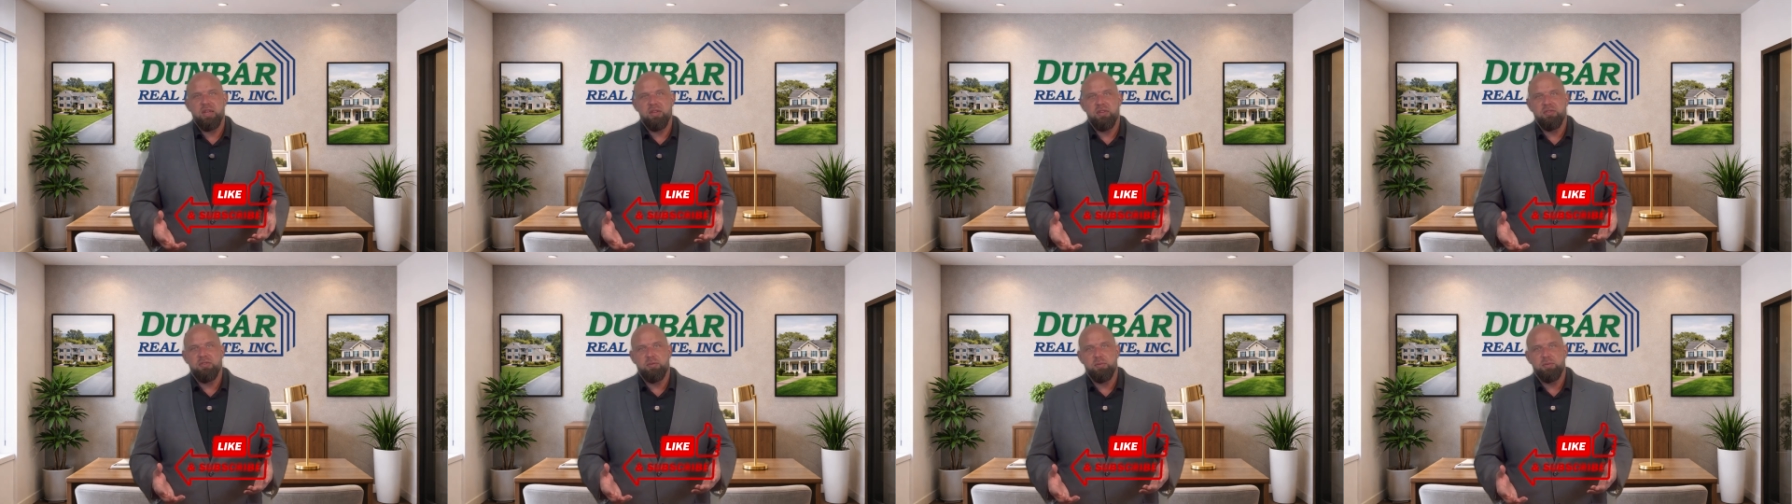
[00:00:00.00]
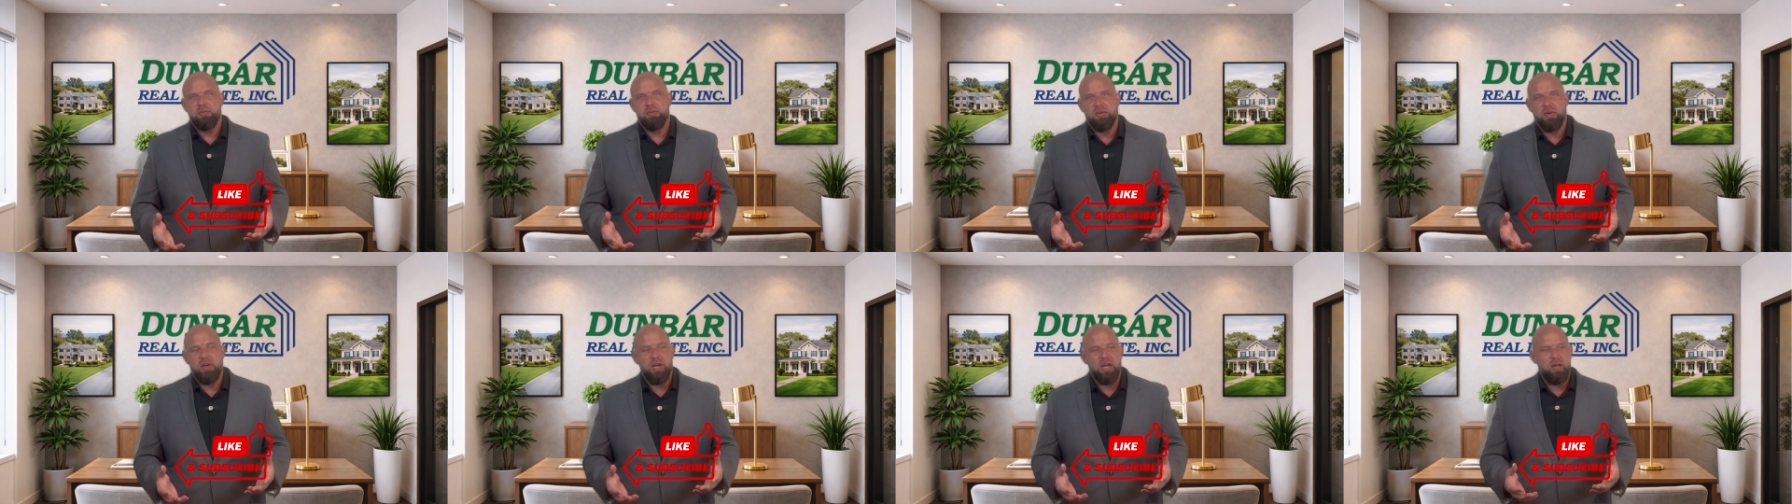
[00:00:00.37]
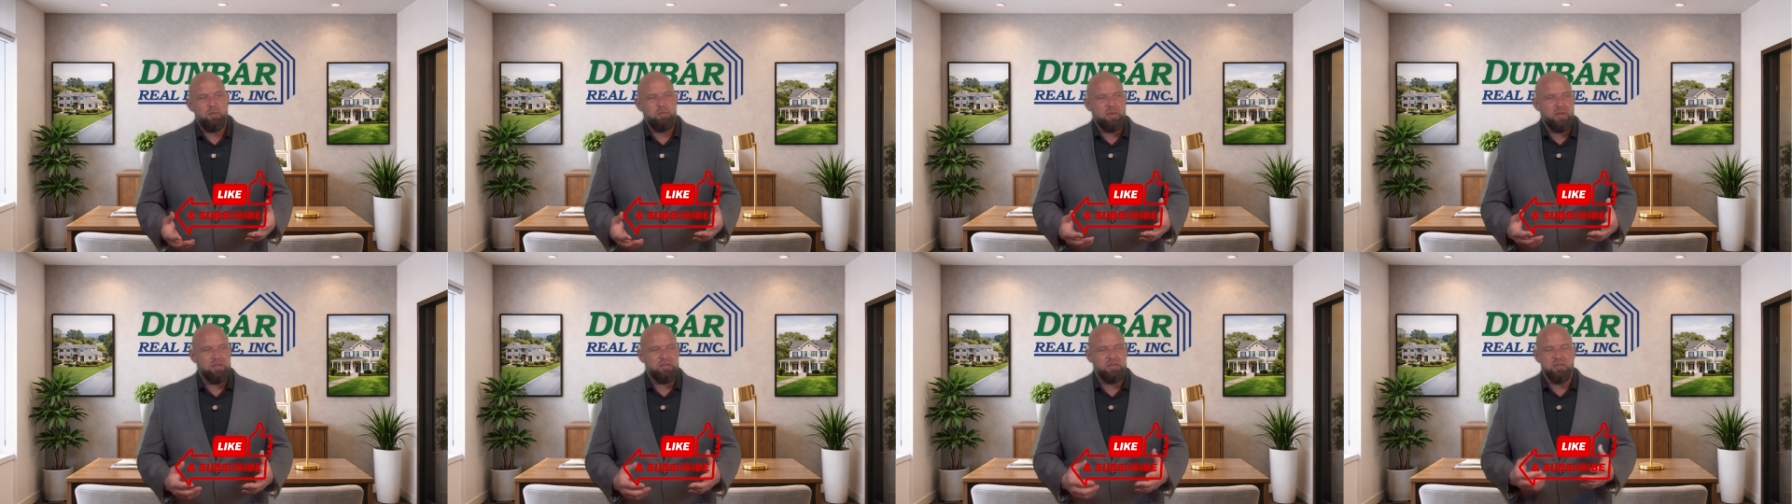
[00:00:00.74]
like and
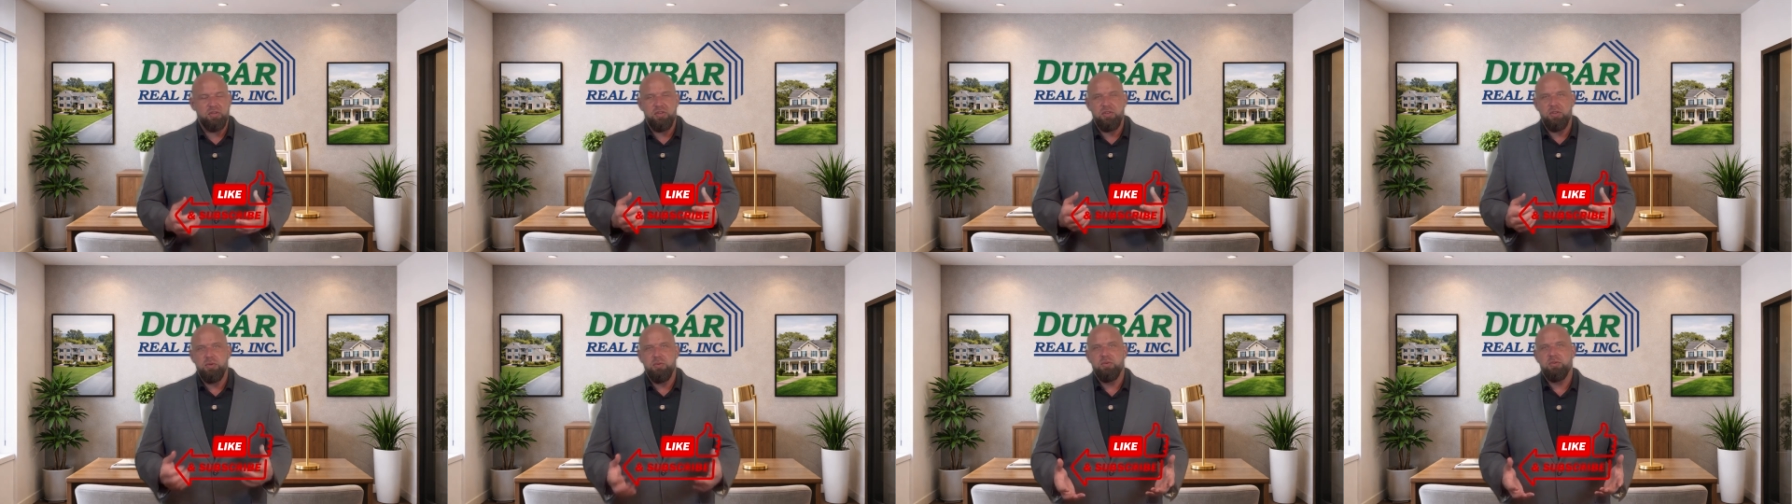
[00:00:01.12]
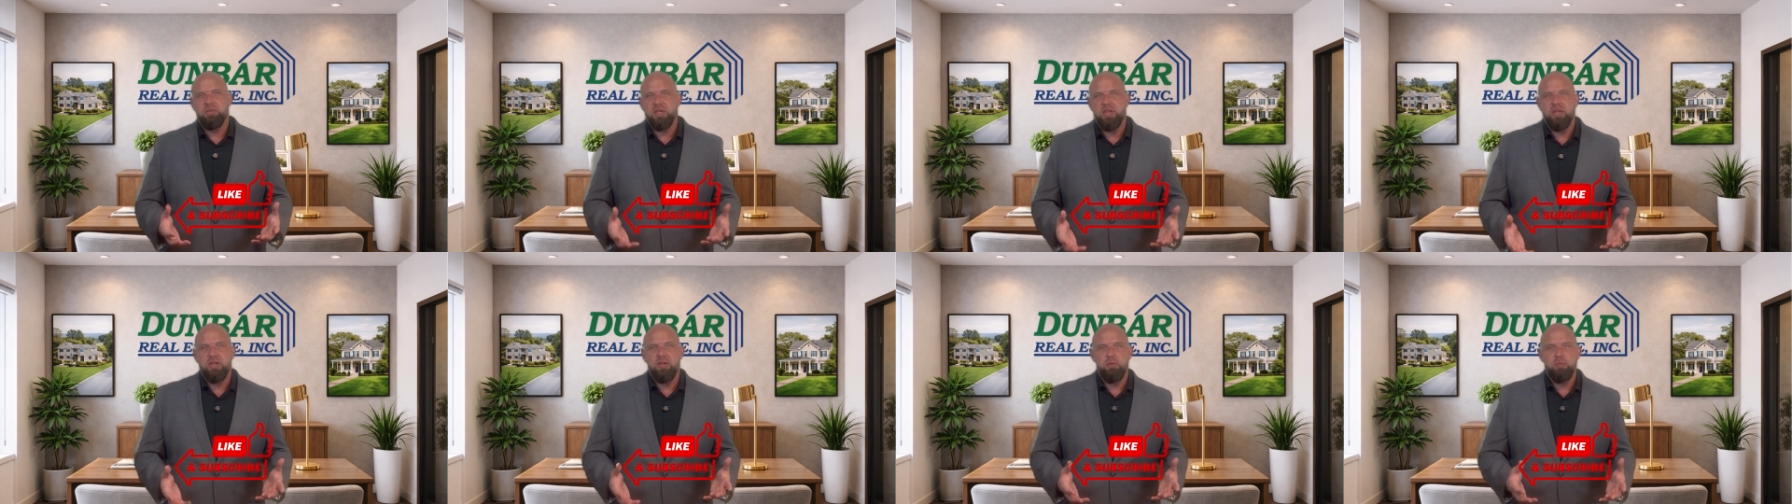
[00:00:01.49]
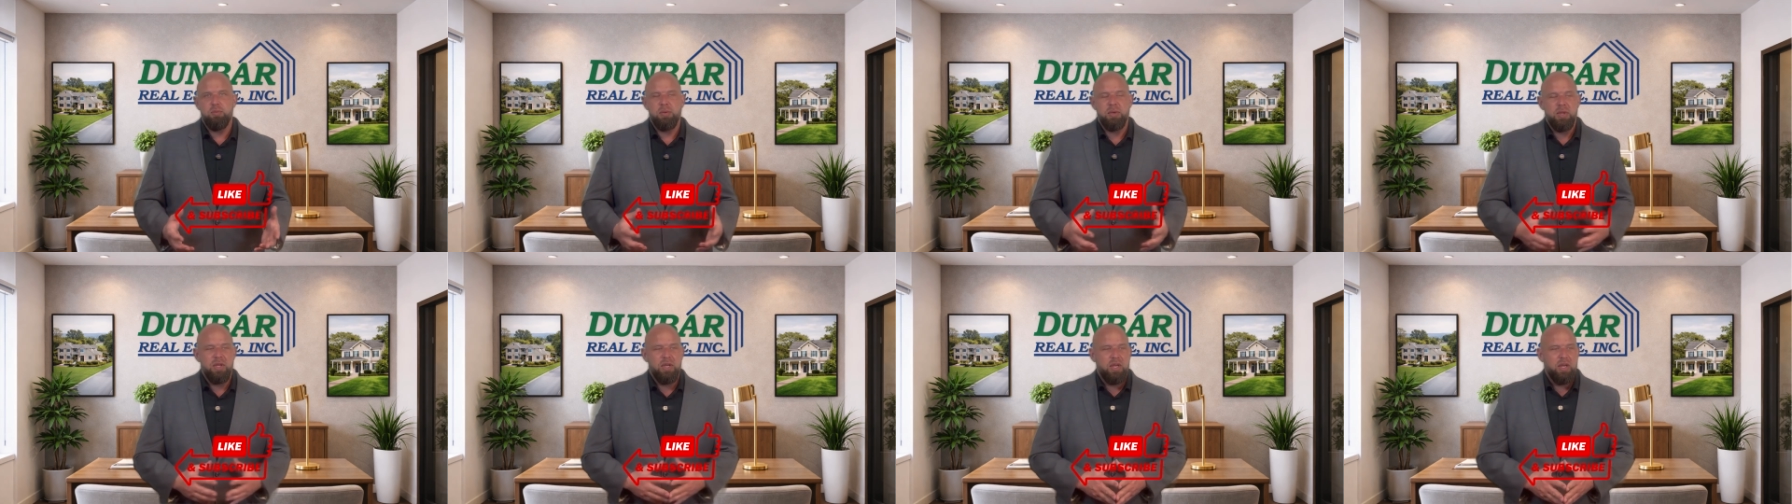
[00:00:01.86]
subscribe. That's a huge
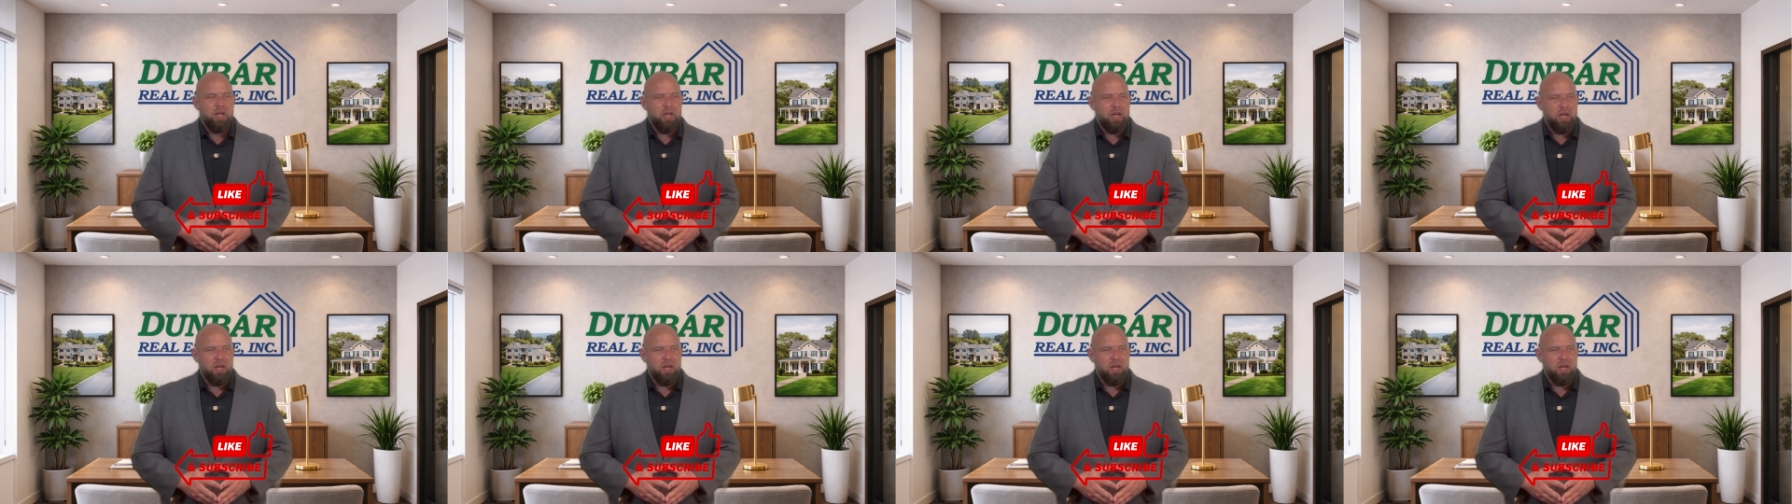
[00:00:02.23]
help.